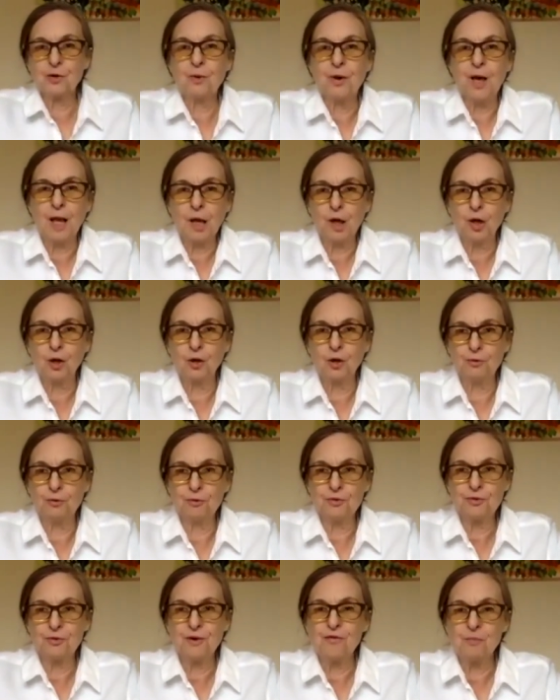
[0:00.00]
Hello
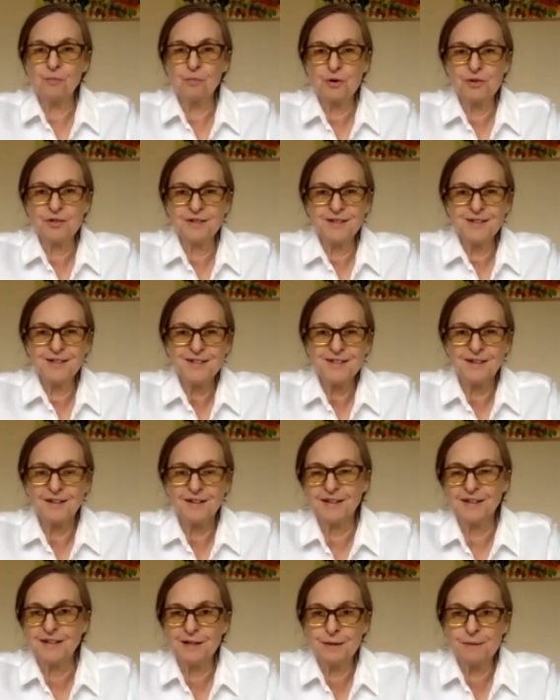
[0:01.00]
to everybody.
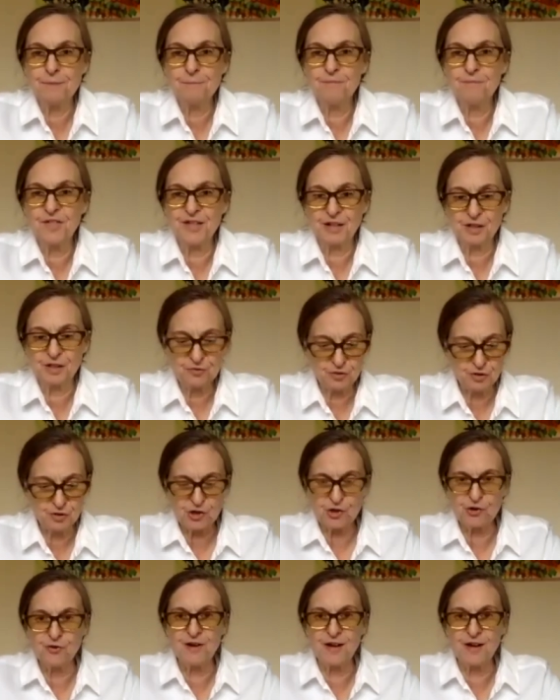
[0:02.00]
Thanks for
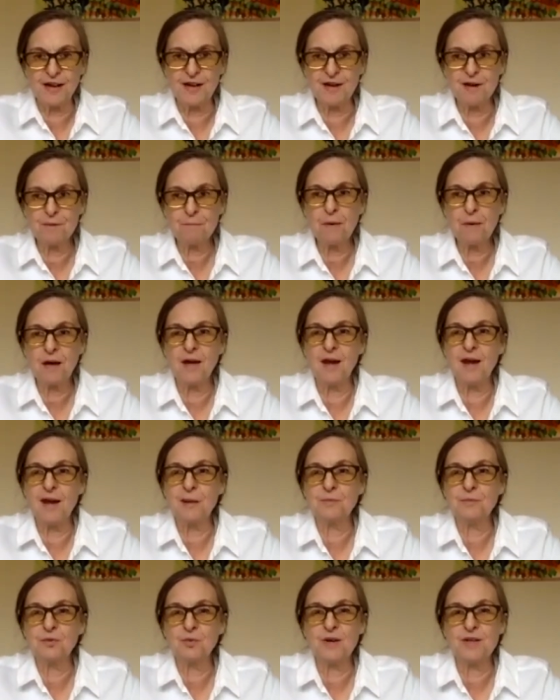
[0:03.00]
tuning in. My name
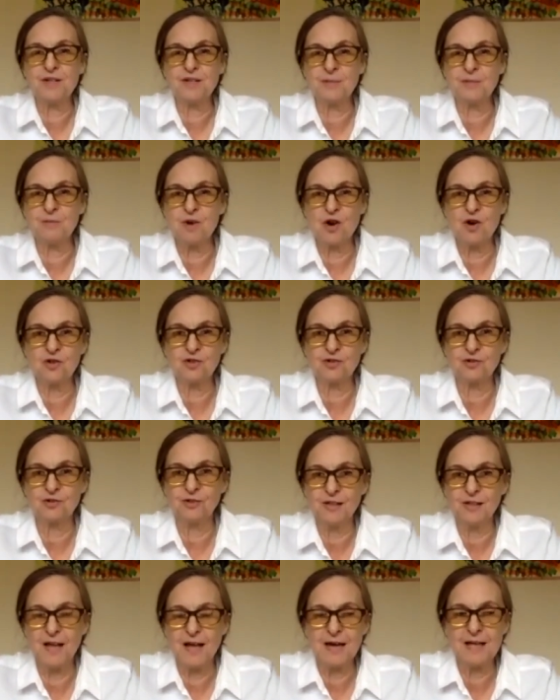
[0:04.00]
is Wendy
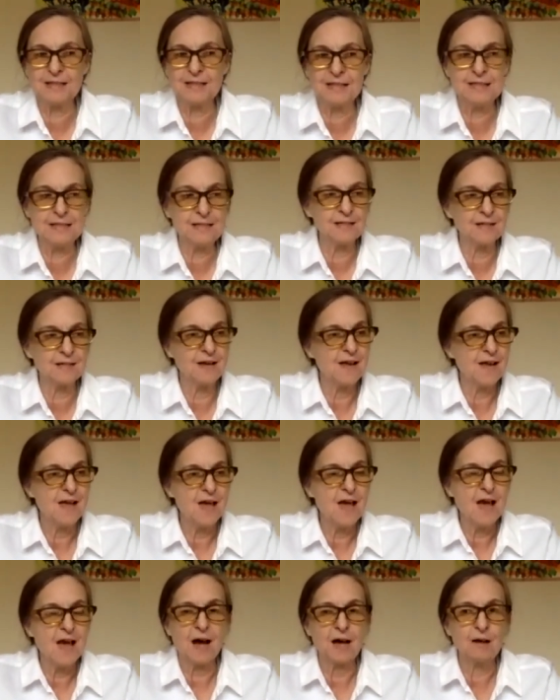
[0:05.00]
Marshall and
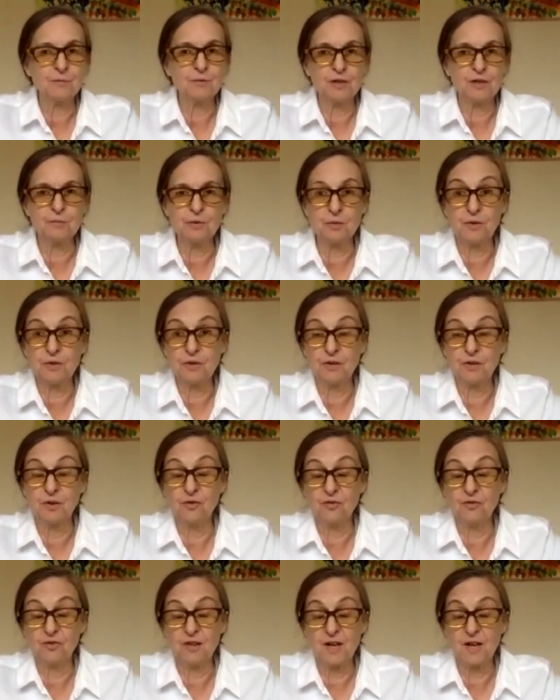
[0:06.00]
I'm going to be with you
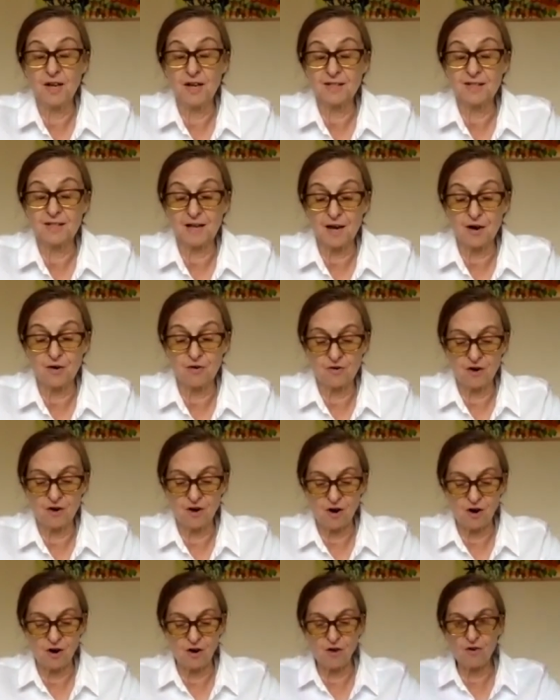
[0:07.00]
for the next hour and a
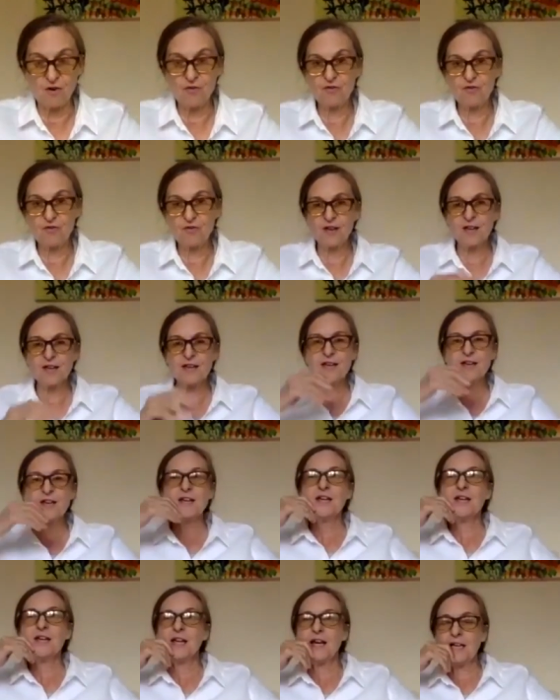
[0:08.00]
half.
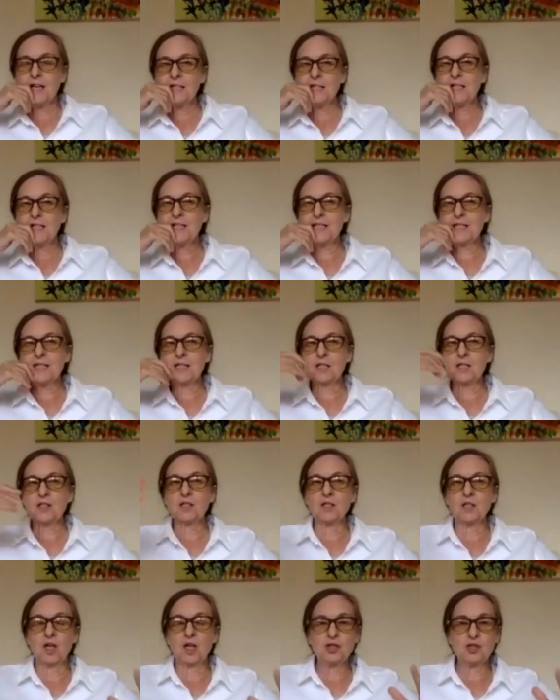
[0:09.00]
And this is
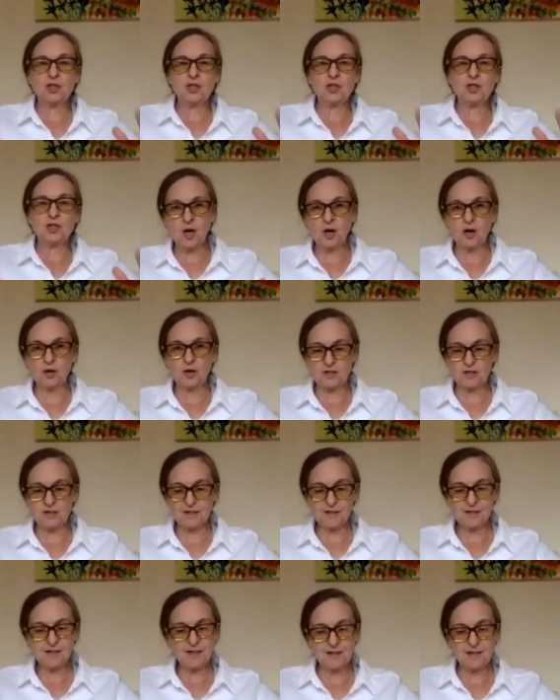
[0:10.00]
a
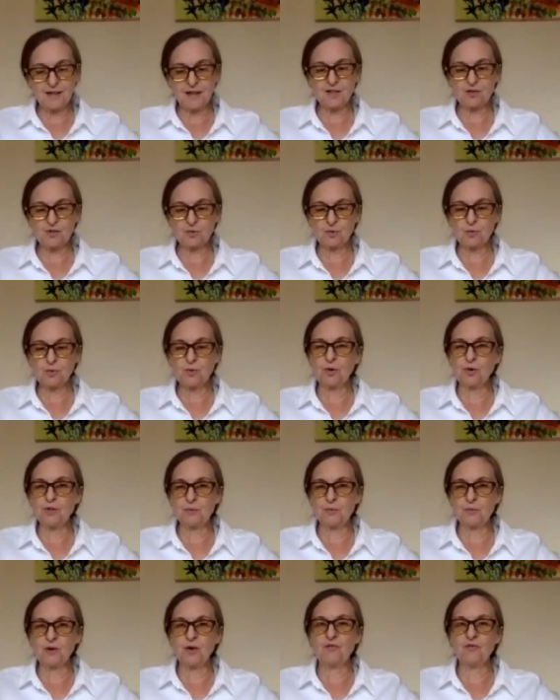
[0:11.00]
two-parter. It's all going to
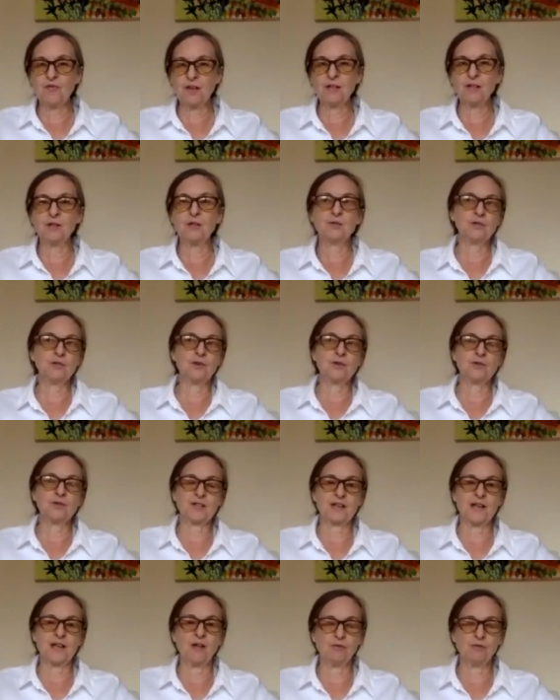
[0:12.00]
be on valuing
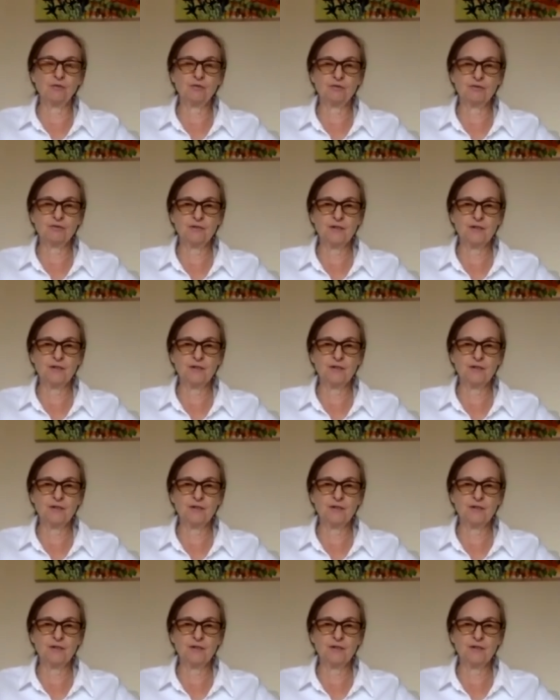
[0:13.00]
yourself.